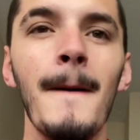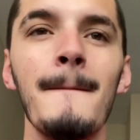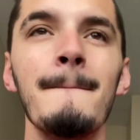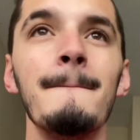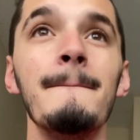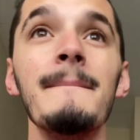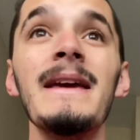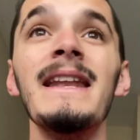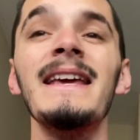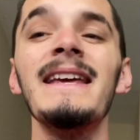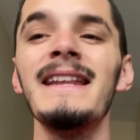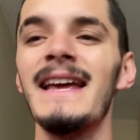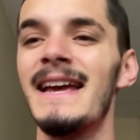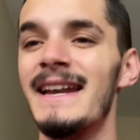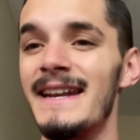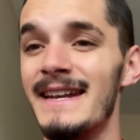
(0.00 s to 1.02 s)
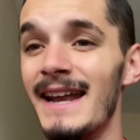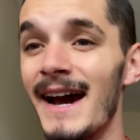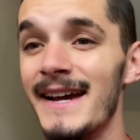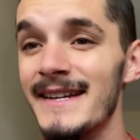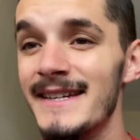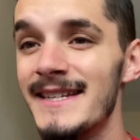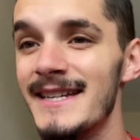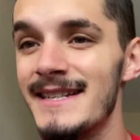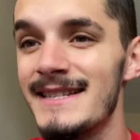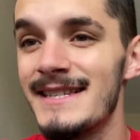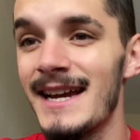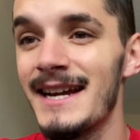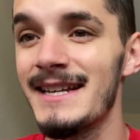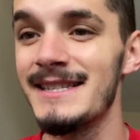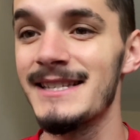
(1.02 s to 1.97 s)
Minute and 19
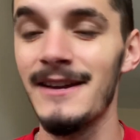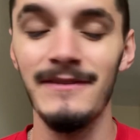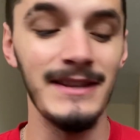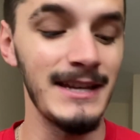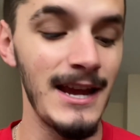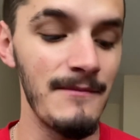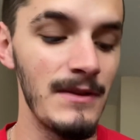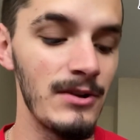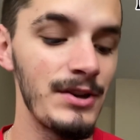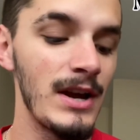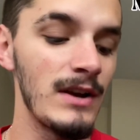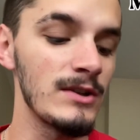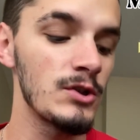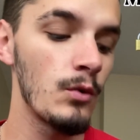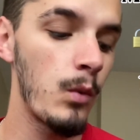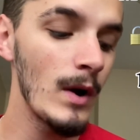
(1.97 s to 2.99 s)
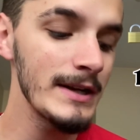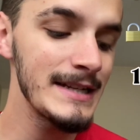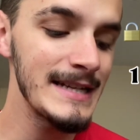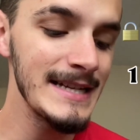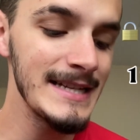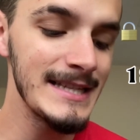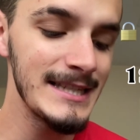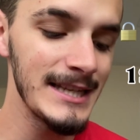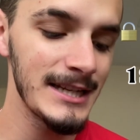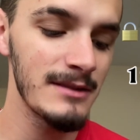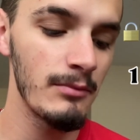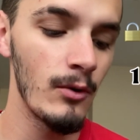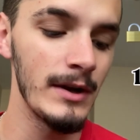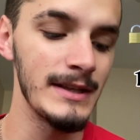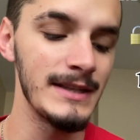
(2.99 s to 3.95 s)
seconds left in the game. They're down 26
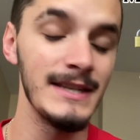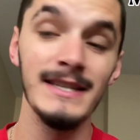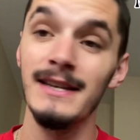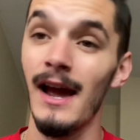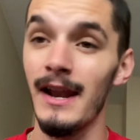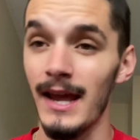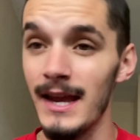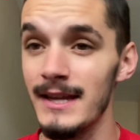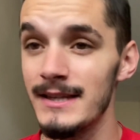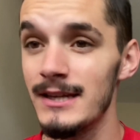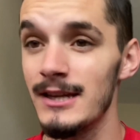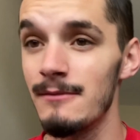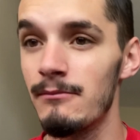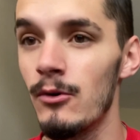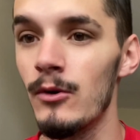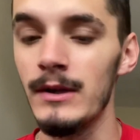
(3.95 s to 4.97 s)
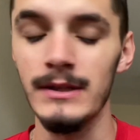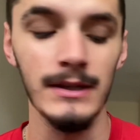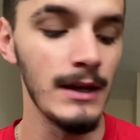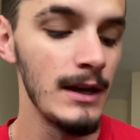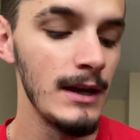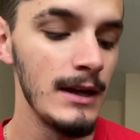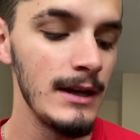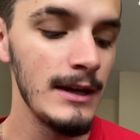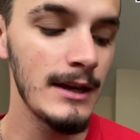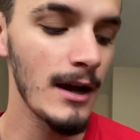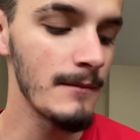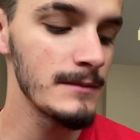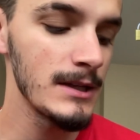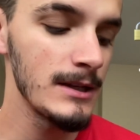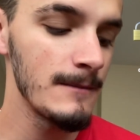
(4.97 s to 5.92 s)
points. He's got 18 points. He
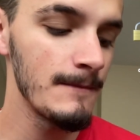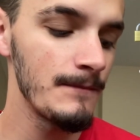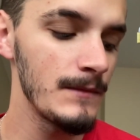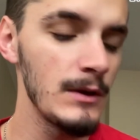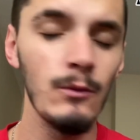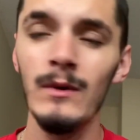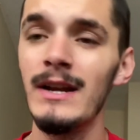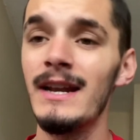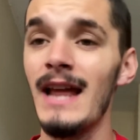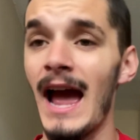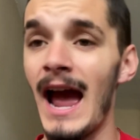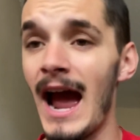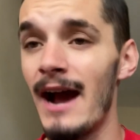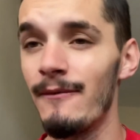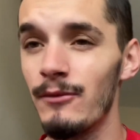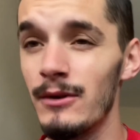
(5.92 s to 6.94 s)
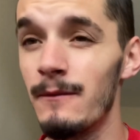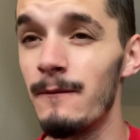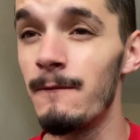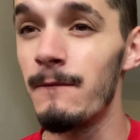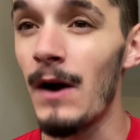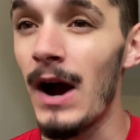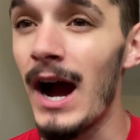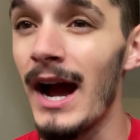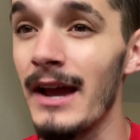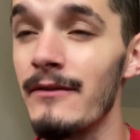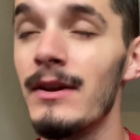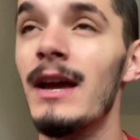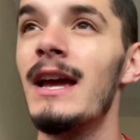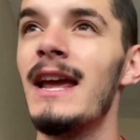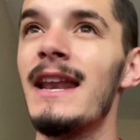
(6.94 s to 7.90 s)
comes in, he went into half with 5.
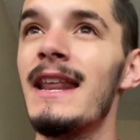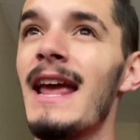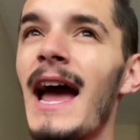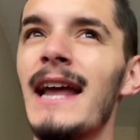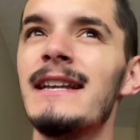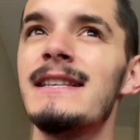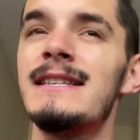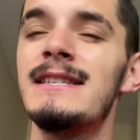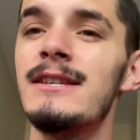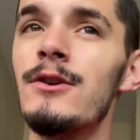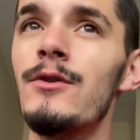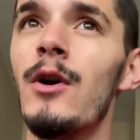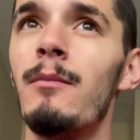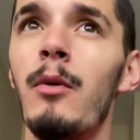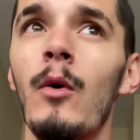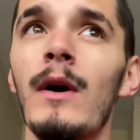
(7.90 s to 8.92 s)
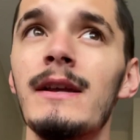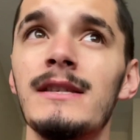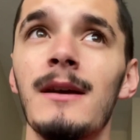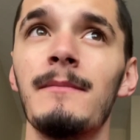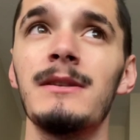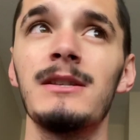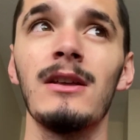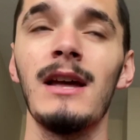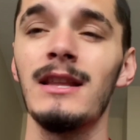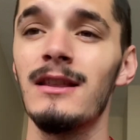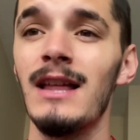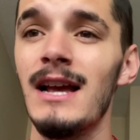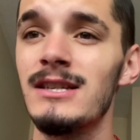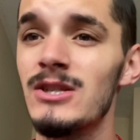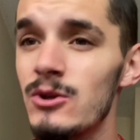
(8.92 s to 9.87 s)
And he had 0 points up until like the
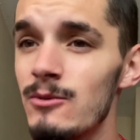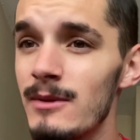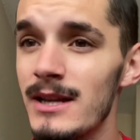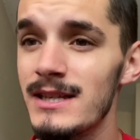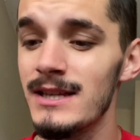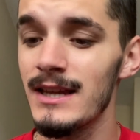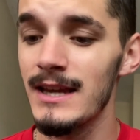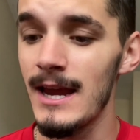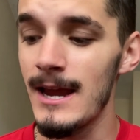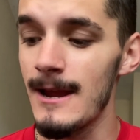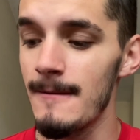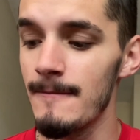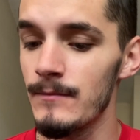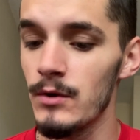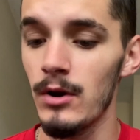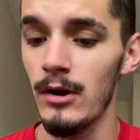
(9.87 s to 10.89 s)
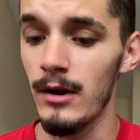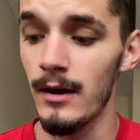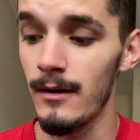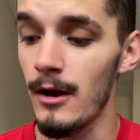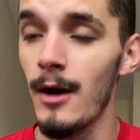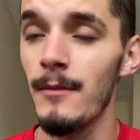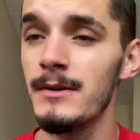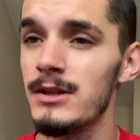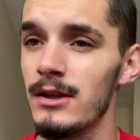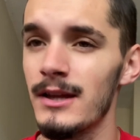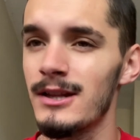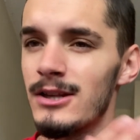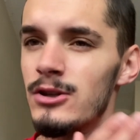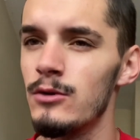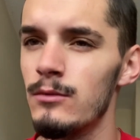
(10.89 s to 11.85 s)
last 2 minutes of the game, or up until
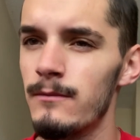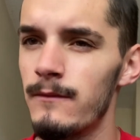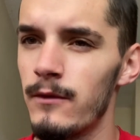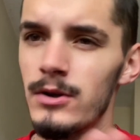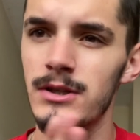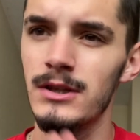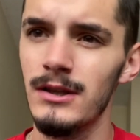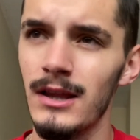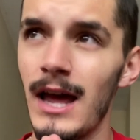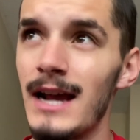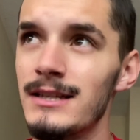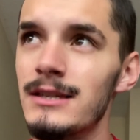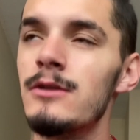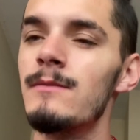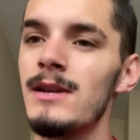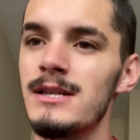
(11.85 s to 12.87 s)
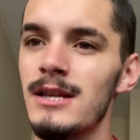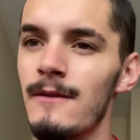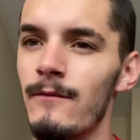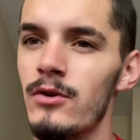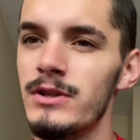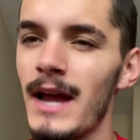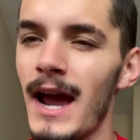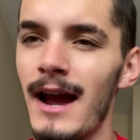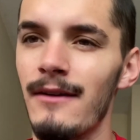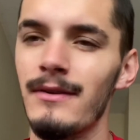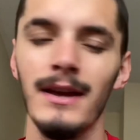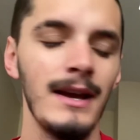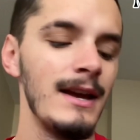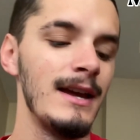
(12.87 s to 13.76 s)
like the last 2 minutes of the first half.